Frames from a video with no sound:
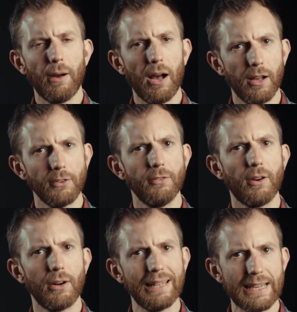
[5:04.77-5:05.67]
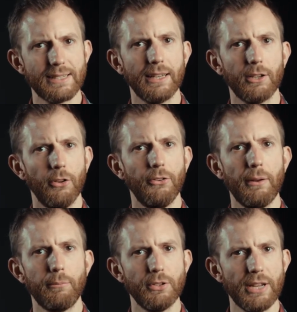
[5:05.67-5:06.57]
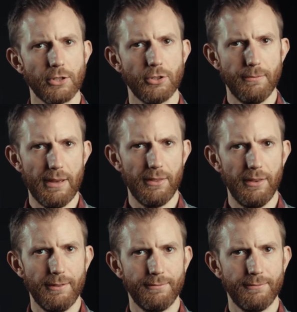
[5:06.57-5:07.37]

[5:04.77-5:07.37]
part of our elastic content protection method?